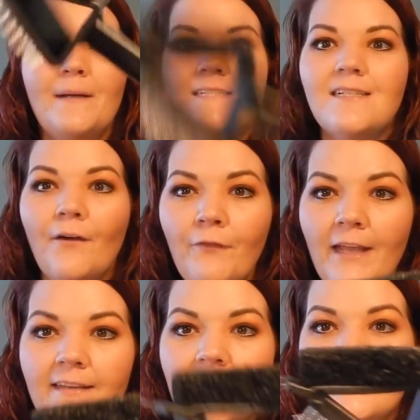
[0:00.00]
But stuff
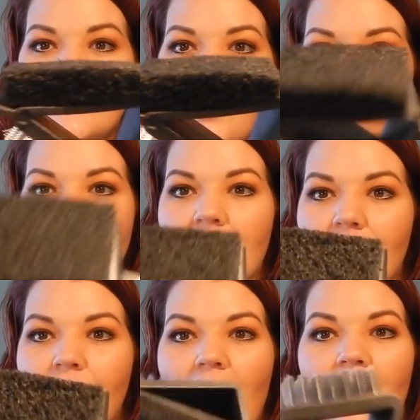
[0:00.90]
like this costs like
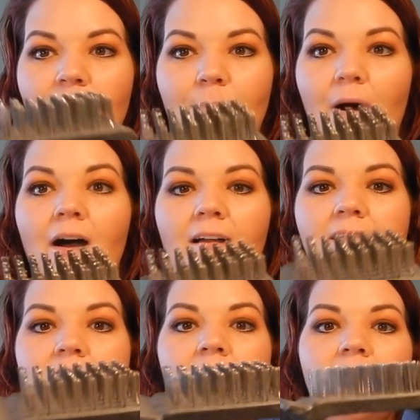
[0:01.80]
five
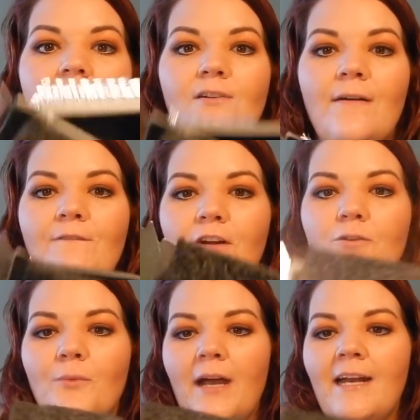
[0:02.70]
bucks. So I
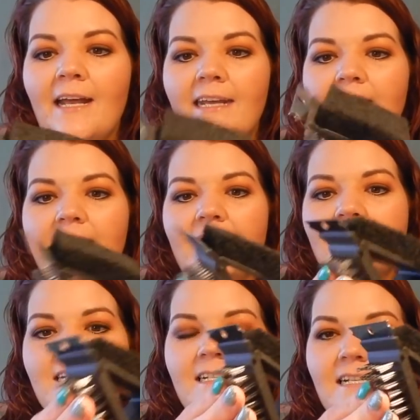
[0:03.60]
figured why not get
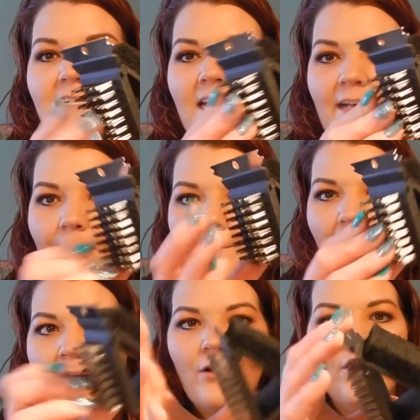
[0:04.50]
this? This is like a
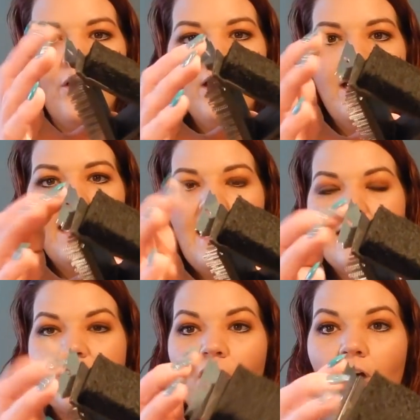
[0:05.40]
metal. It
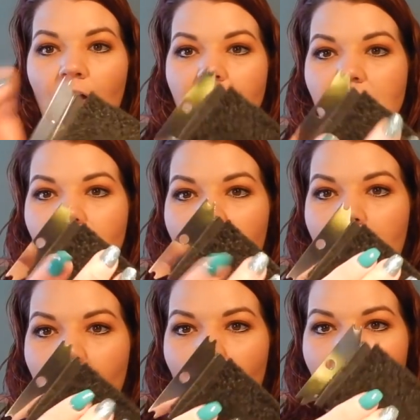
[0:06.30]
has the hard
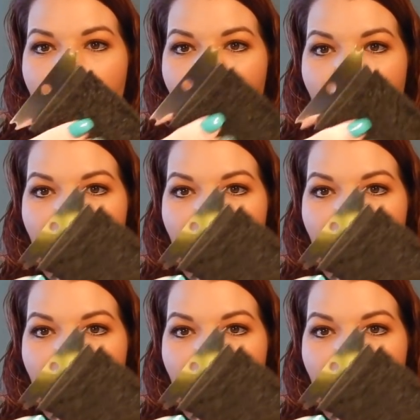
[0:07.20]
scraper and